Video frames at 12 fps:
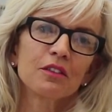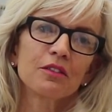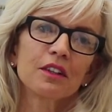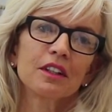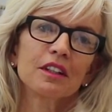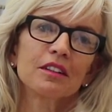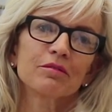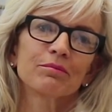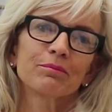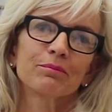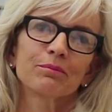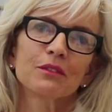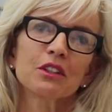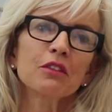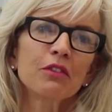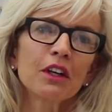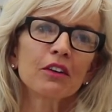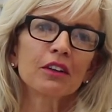the
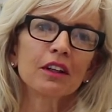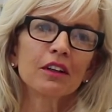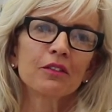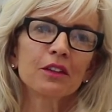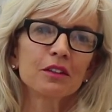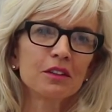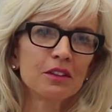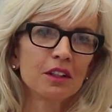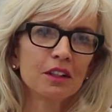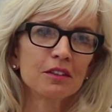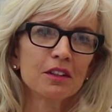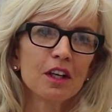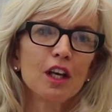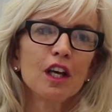severity of the disease